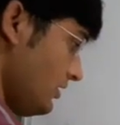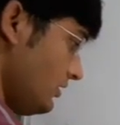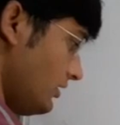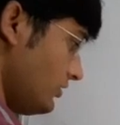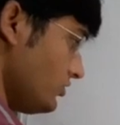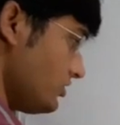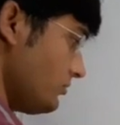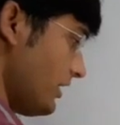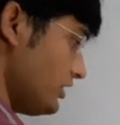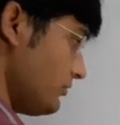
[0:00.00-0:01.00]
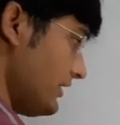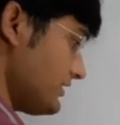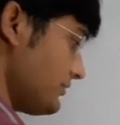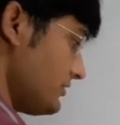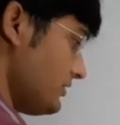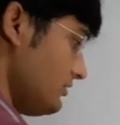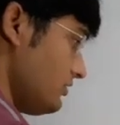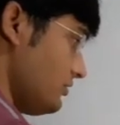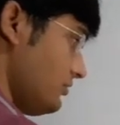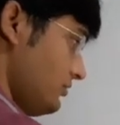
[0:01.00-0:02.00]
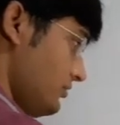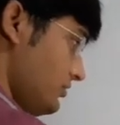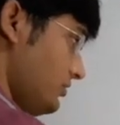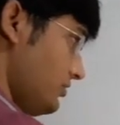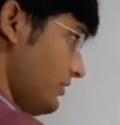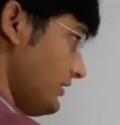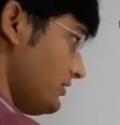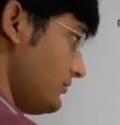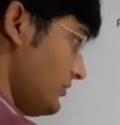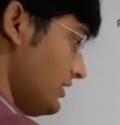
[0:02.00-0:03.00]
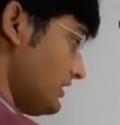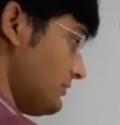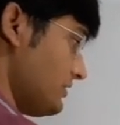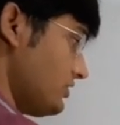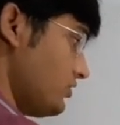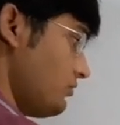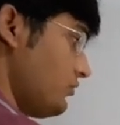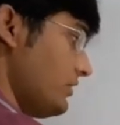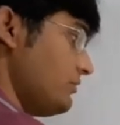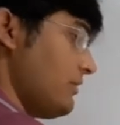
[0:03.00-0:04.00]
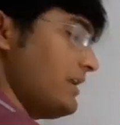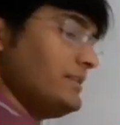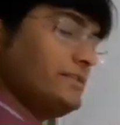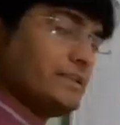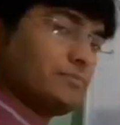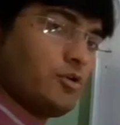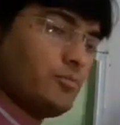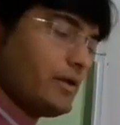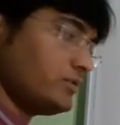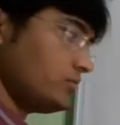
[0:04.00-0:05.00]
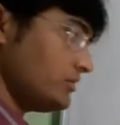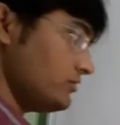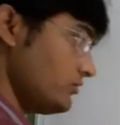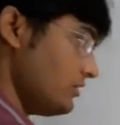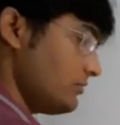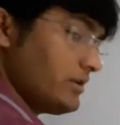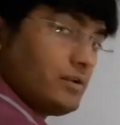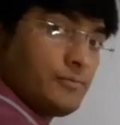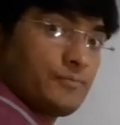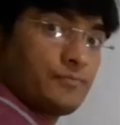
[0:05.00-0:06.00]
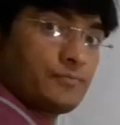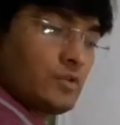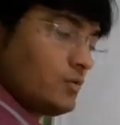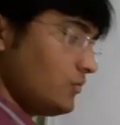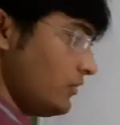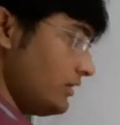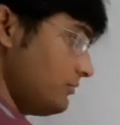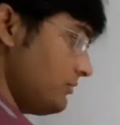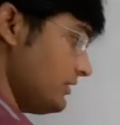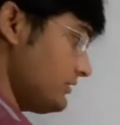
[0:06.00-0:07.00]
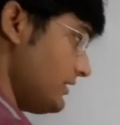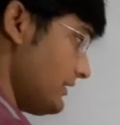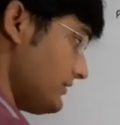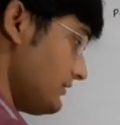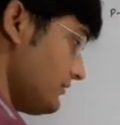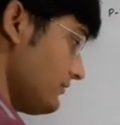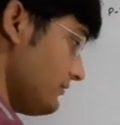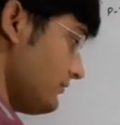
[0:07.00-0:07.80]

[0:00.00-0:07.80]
Now use the binomial expression. So the binomial expression of 1 minus x power minus 1 will be 1 plus x